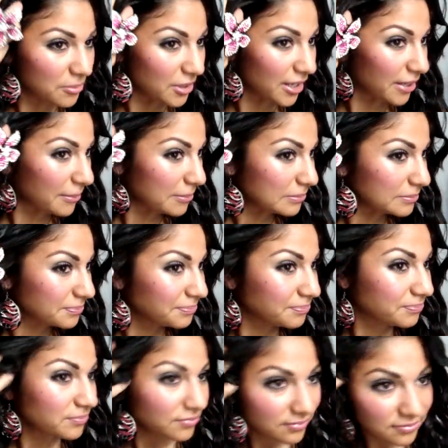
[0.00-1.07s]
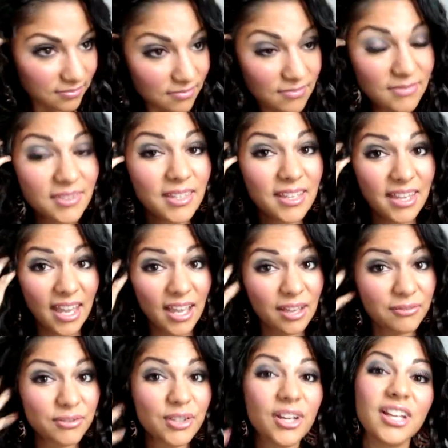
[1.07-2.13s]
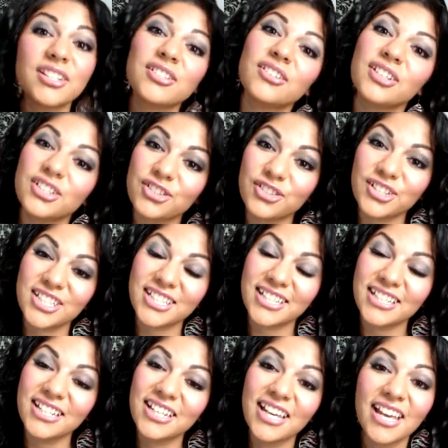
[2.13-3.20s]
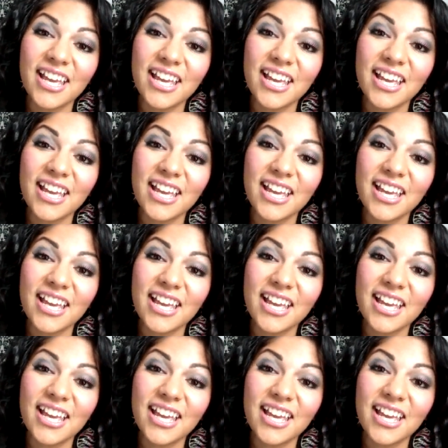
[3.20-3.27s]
but yeah, if you guys are interested